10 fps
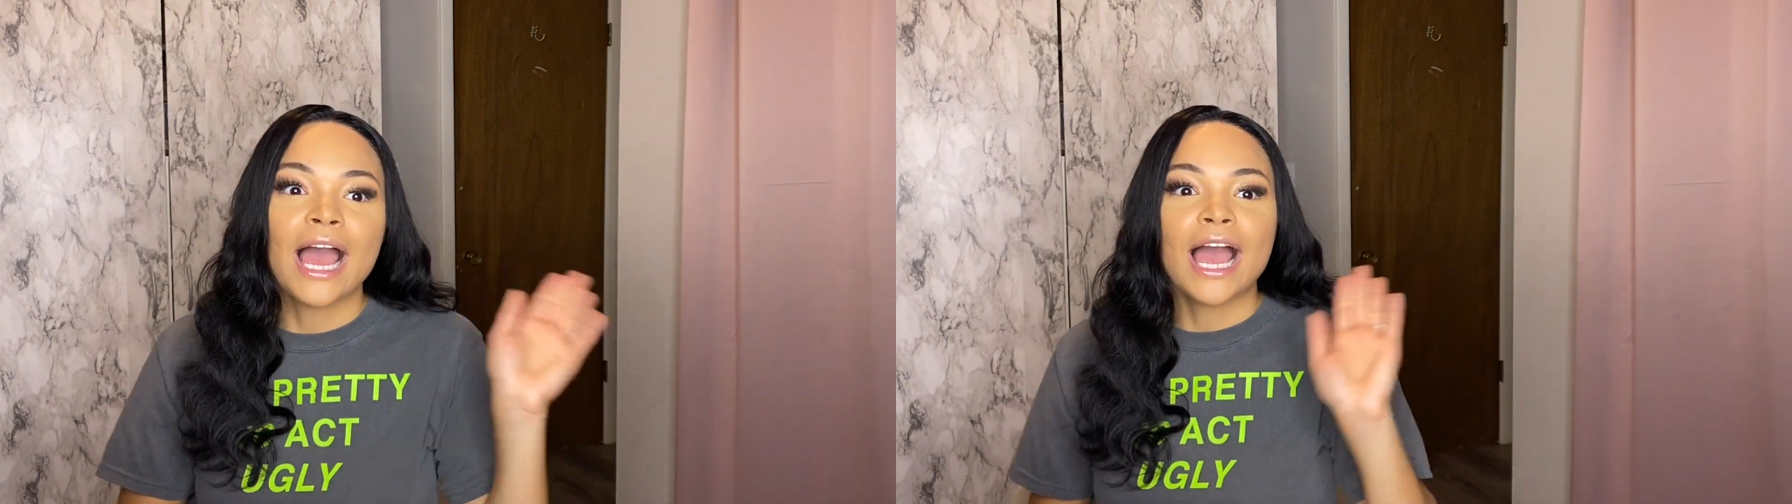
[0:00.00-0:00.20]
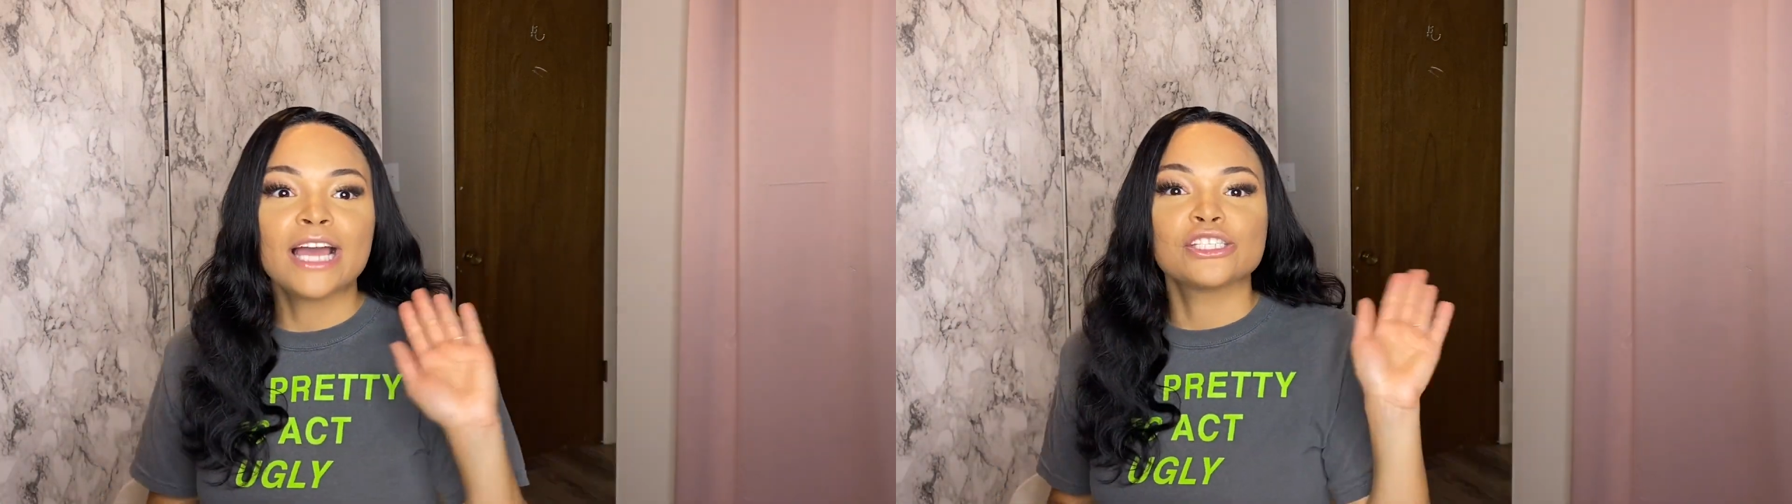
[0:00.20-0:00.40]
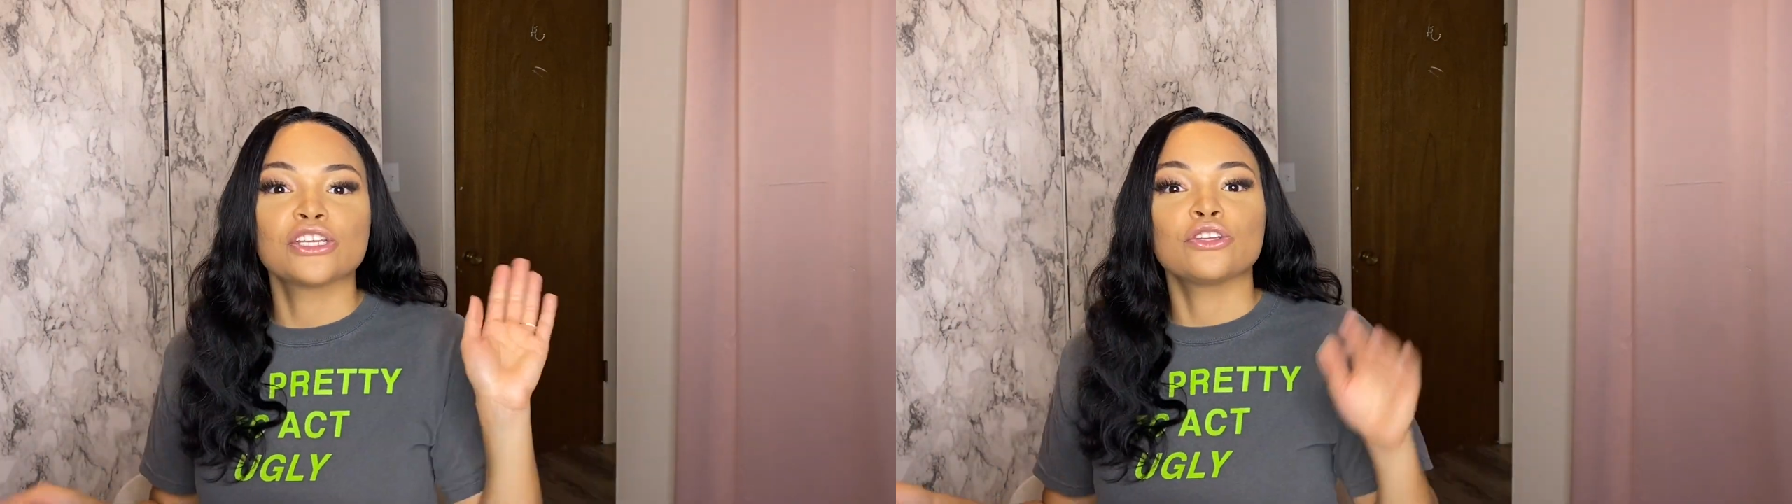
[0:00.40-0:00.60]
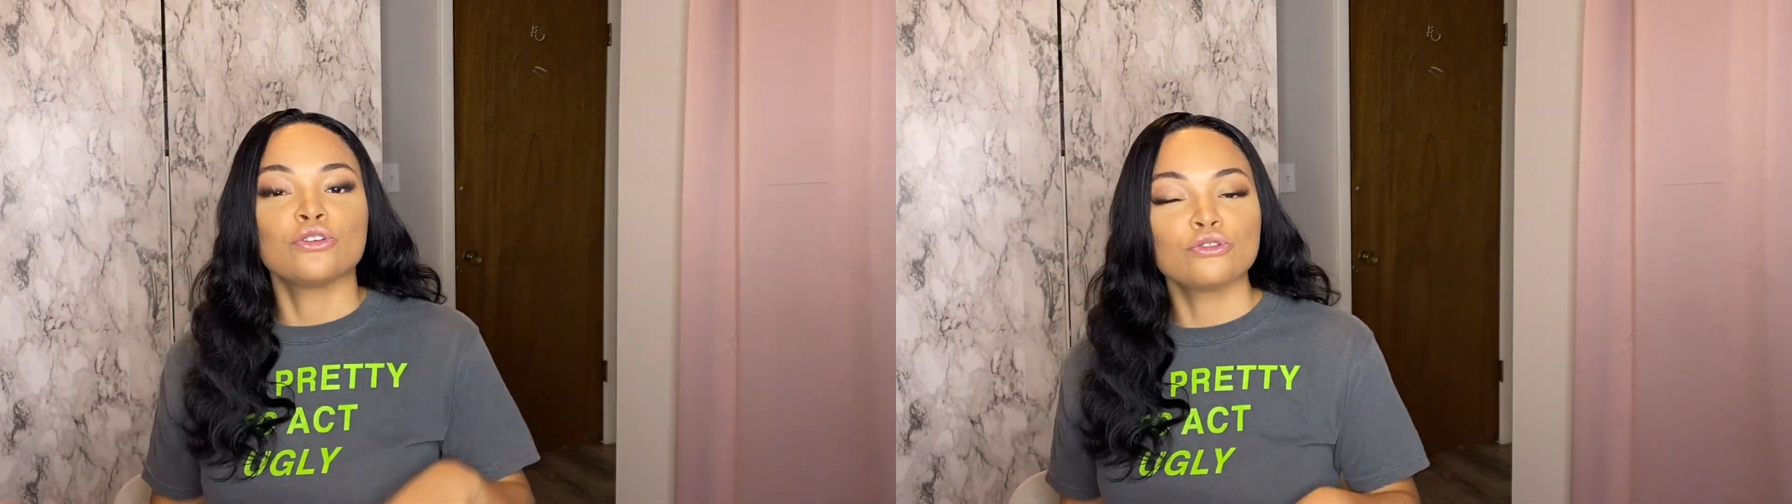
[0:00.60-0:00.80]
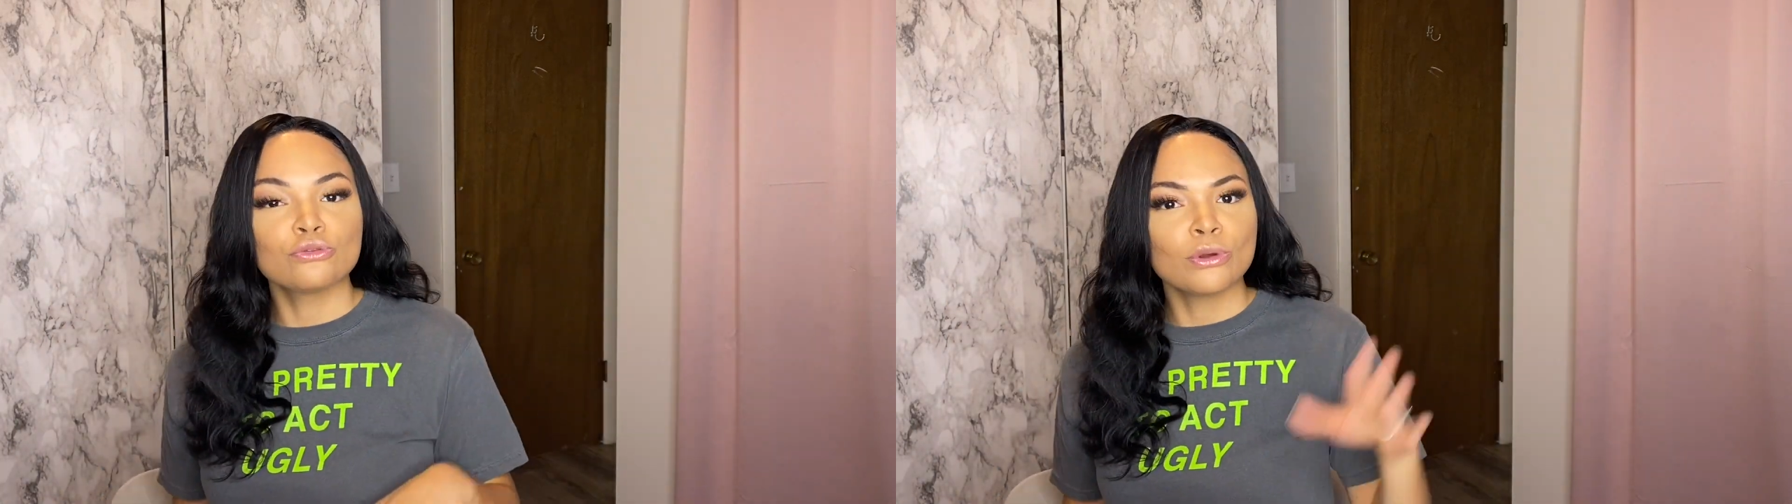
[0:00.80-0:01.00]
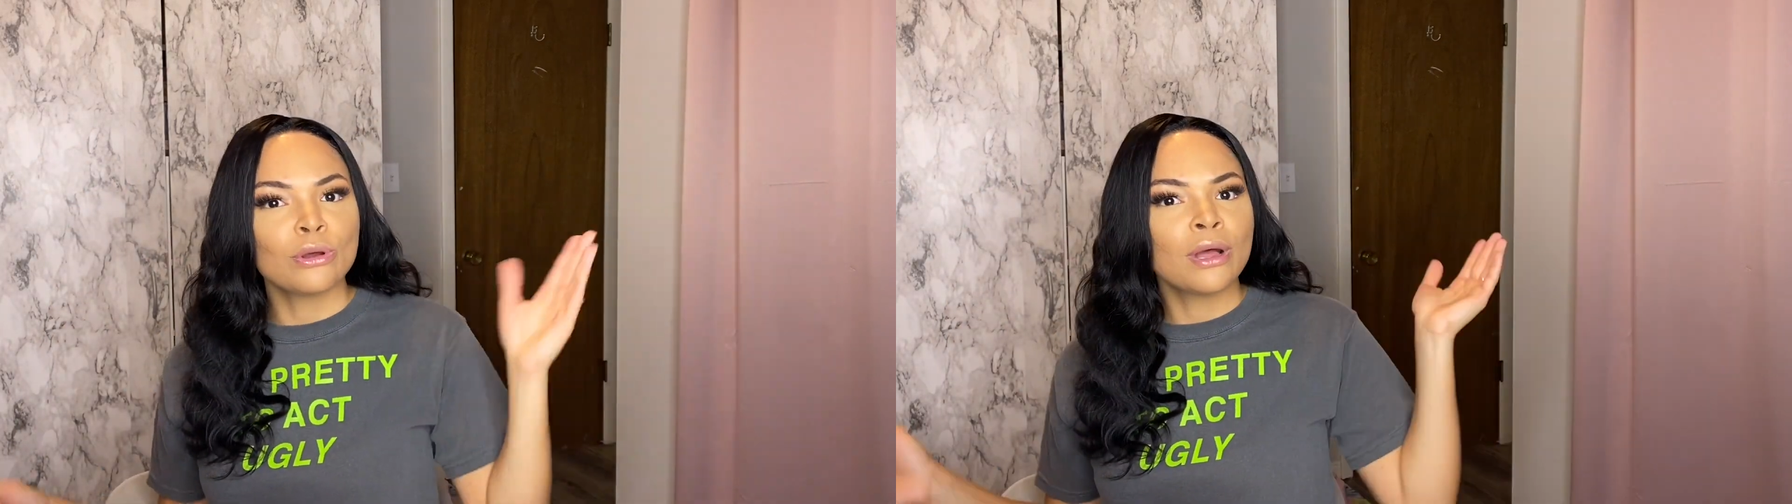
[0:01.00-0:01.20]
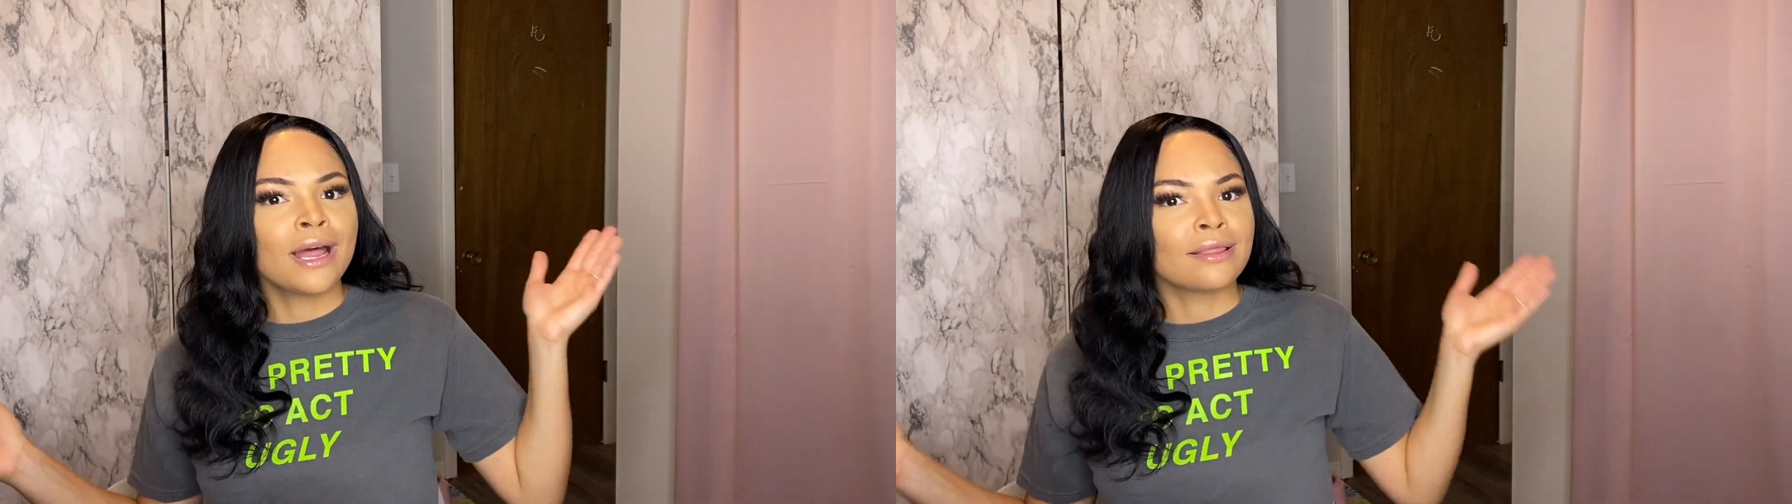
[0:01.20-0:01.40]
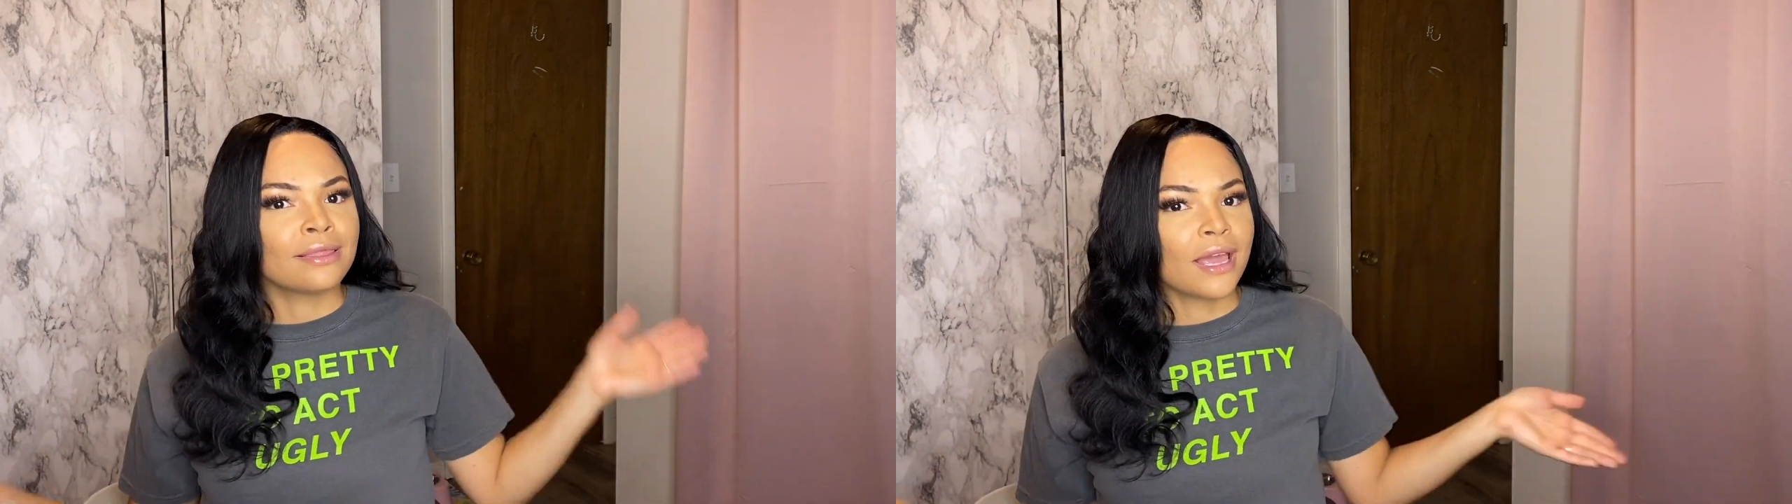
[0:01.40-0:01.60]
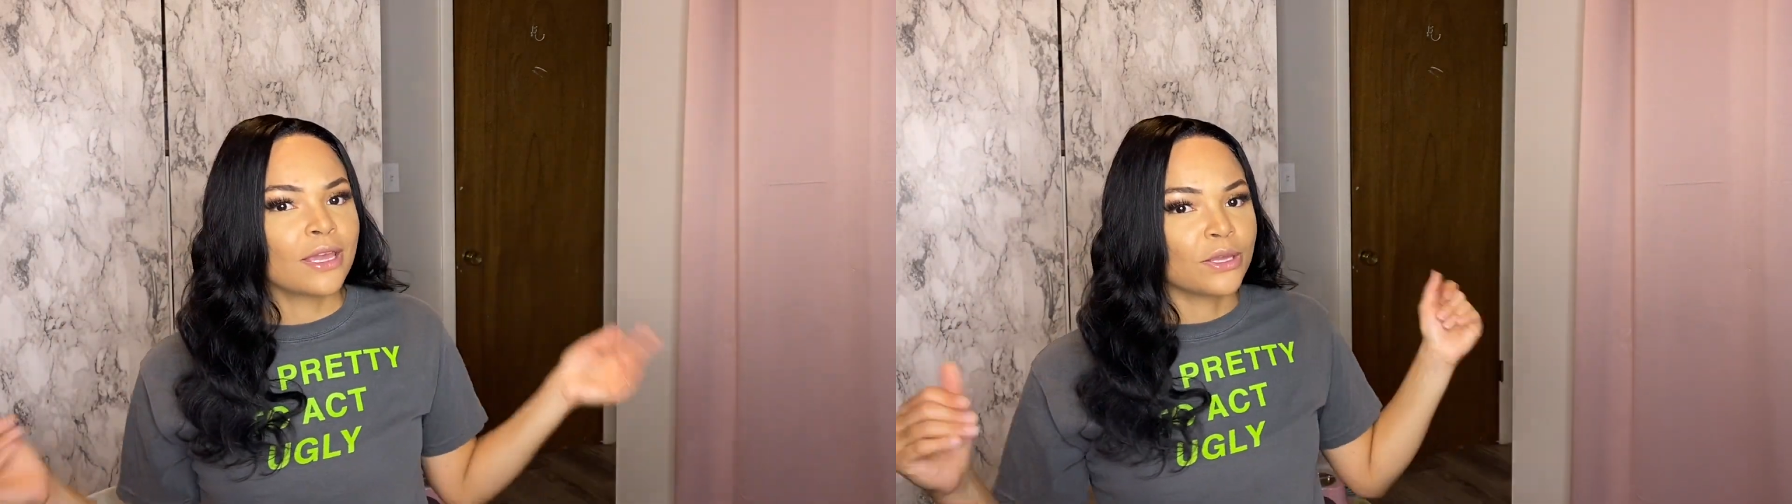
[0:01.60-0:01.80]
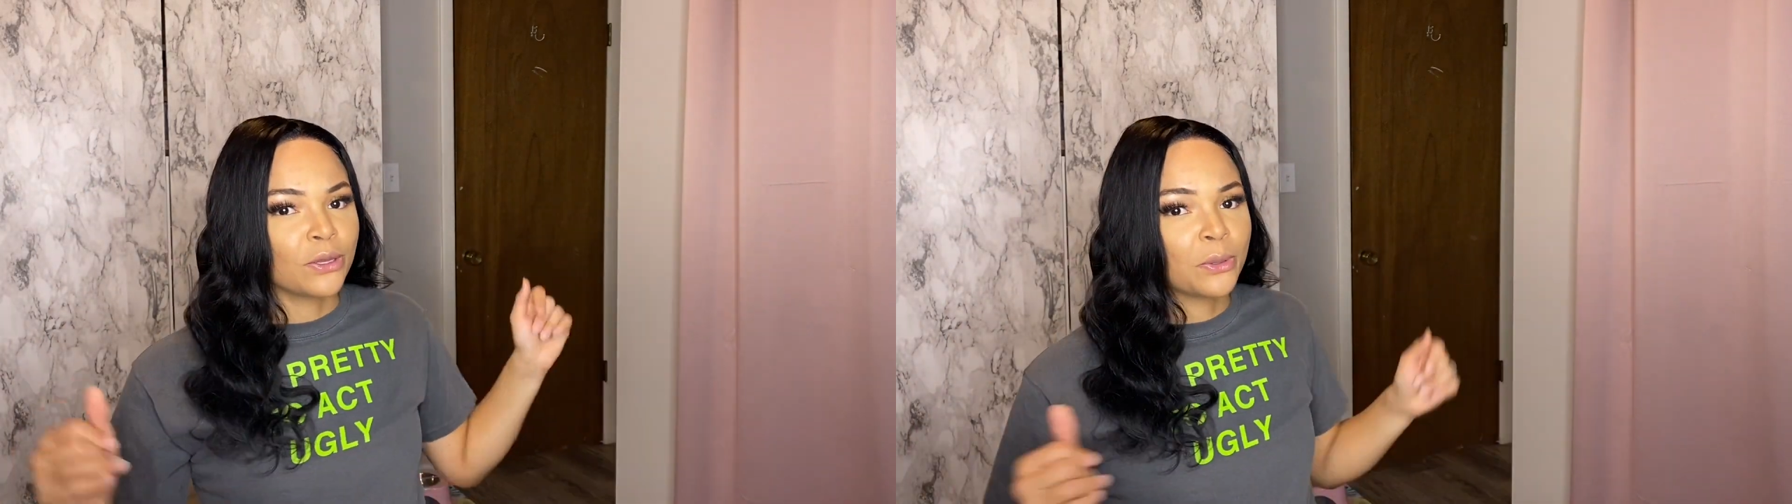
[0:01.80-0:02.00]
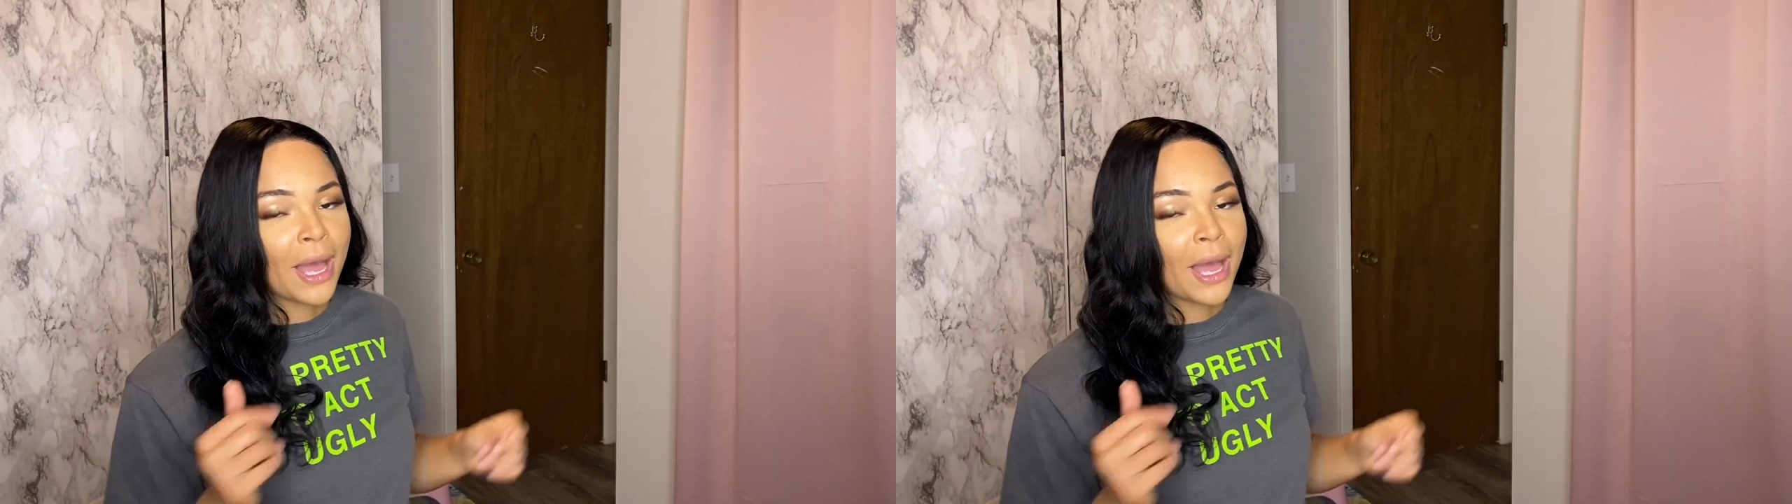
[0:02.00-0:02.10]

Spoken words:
As usual, thank you.